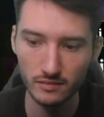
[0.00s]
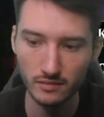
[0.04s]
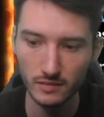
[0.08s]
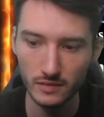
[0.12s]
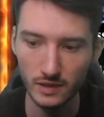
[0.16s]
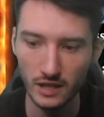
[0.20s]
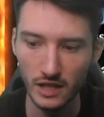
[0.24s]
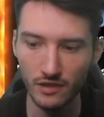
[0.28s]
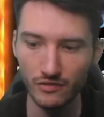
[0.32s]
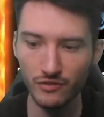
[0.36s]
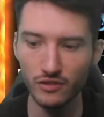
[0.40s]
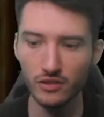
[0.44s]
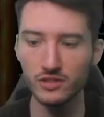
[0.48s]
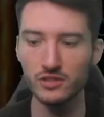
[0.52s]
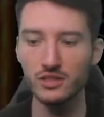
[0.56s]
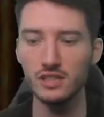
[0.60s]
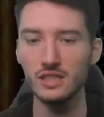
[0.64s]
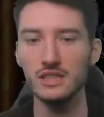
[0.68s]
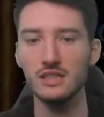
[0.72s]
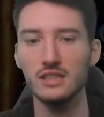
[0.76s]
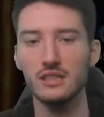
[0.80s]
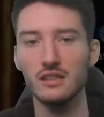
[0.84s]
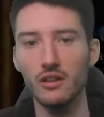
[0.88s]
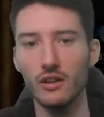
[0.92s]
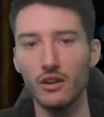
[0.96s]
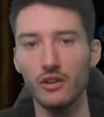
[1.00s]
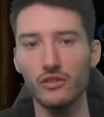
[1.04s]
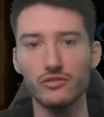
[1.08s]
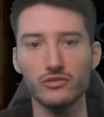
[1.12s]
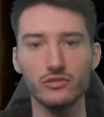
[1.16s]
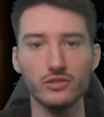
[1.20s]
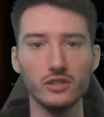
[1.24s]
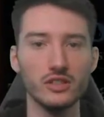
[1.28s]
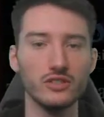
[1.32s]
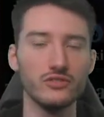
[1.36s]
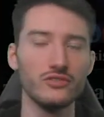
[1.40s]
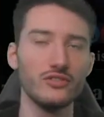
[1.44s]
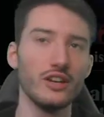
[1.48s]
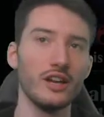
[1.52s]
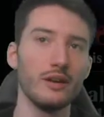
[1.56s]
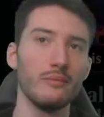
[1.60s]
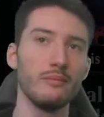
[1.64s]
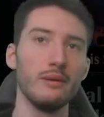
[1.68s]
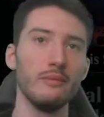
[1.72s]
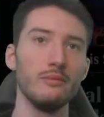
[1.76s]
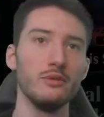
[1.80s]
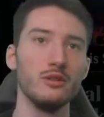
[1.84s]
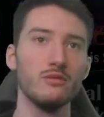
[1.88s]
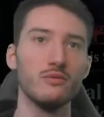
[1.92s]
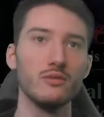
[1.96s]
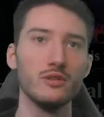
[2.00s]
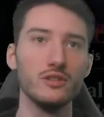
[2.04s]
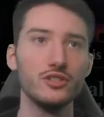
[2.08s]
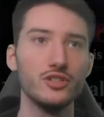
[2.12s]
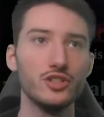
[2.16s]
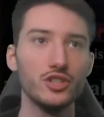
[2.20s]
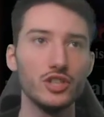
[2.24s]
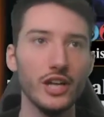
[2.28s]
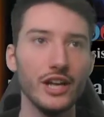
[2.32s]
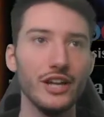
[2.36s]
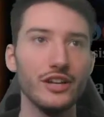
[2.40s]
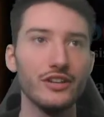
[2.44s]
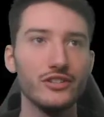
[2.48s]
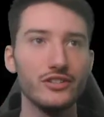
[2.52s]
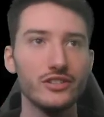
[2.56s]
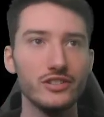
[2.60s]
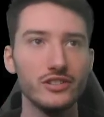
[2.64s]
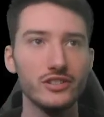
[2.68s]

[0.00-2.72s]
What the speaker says: Yeah, if you're seeing a lot of Greasefang, maybe you want to change the